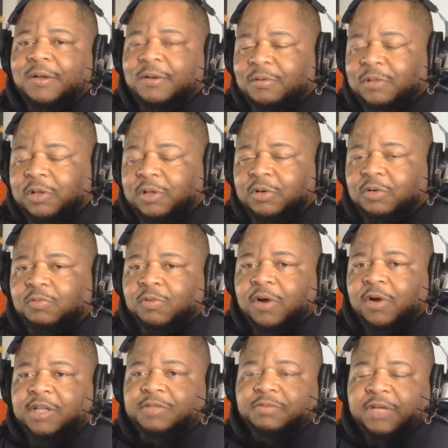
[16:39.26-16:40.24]
Little
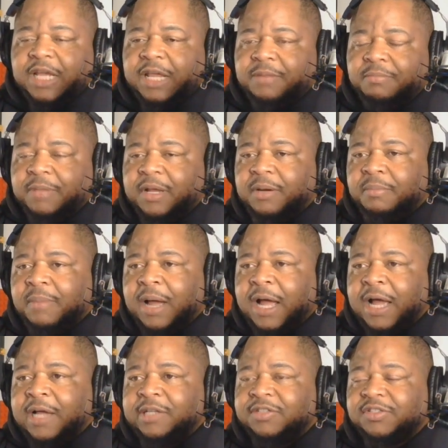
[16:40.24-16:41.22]
runs would get
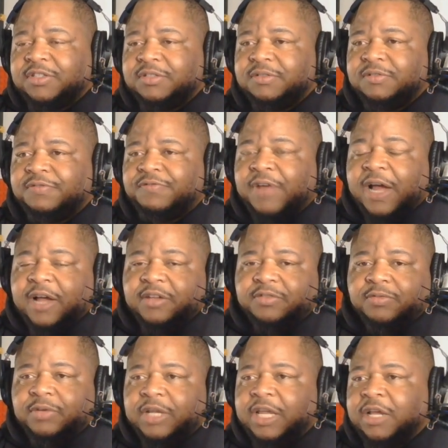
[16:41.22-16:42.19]
minimized,
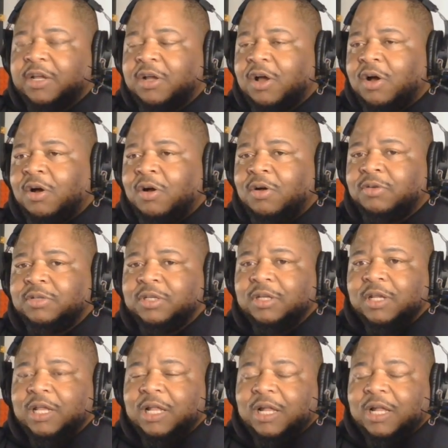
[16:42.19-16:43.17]
fouls would get called.
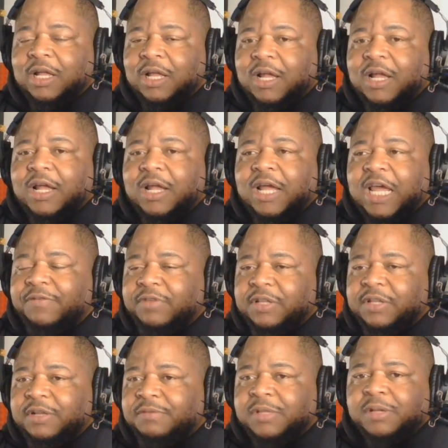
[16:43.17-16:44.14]

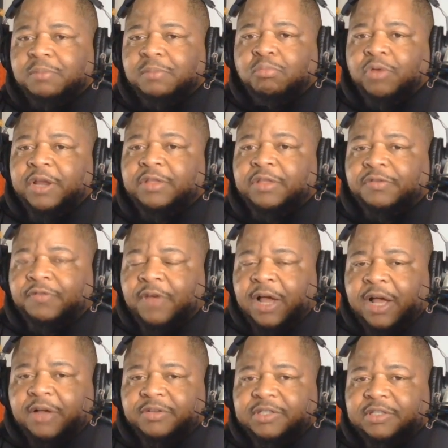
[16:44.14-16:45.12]
Even the breather
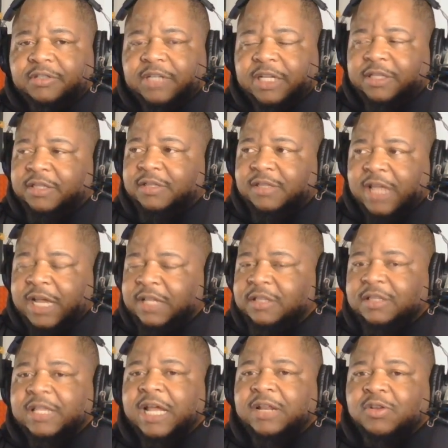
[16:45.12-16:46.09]
fouls that they
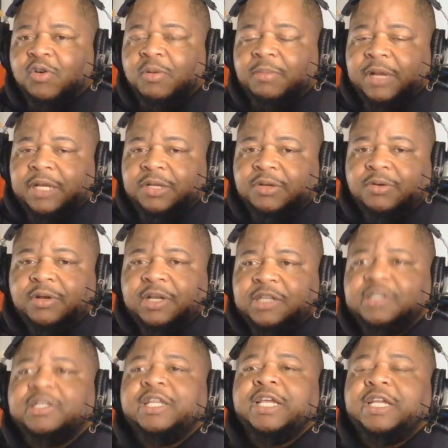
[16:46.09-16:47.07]
normally do in
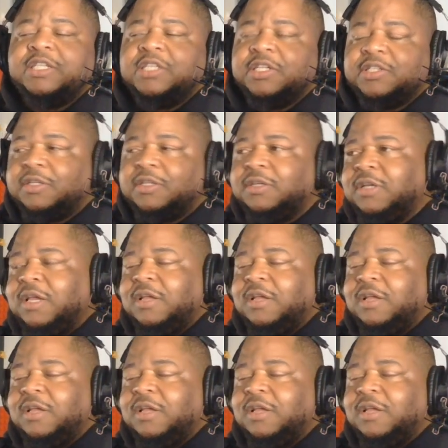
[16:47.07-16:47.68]
this league just to